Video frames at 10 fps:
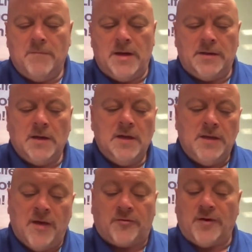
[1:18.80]
But
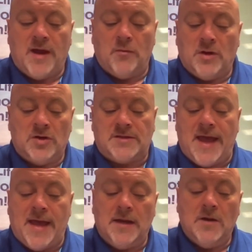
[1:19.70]
yesterday we looked
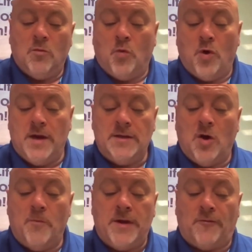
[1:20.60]
at one,
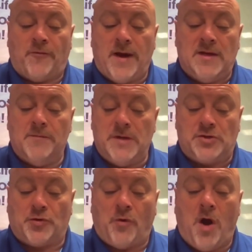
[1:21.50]
don't be afraid to
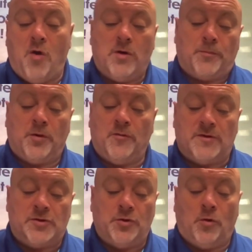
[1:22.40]
admit you're wrong. It proves
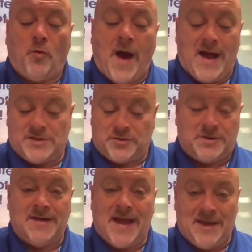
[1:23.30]
that you are wiser
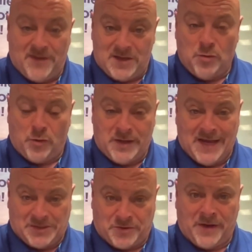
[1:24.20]
today than you were
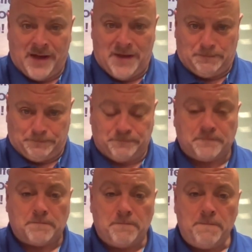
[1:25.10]
yesterday.
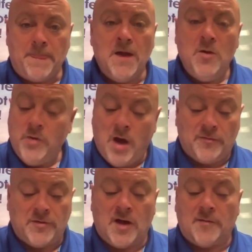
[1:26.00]
We
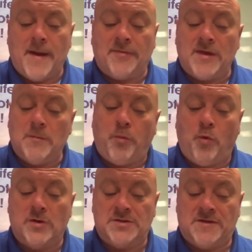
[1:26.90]
also talked about the
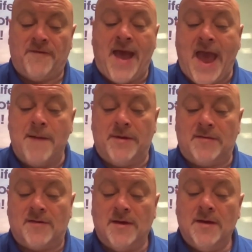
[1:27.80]
importance of
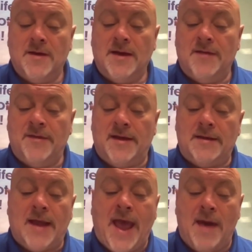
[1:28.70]
habits and that
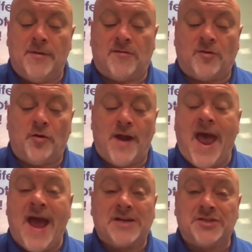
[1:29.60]
habits turn
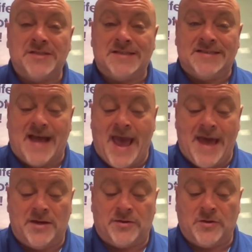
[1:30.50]
actions into
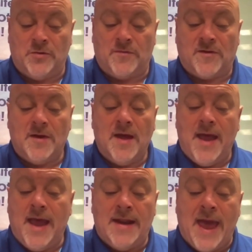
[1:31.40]
attitudes
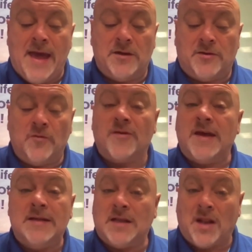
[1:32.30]
and attitudes
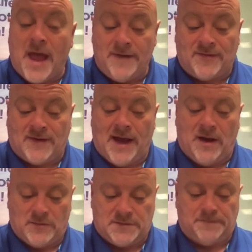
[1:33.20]
into
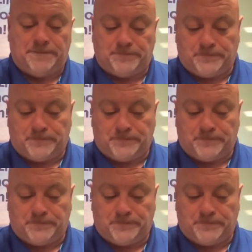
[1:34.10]
lifestyles.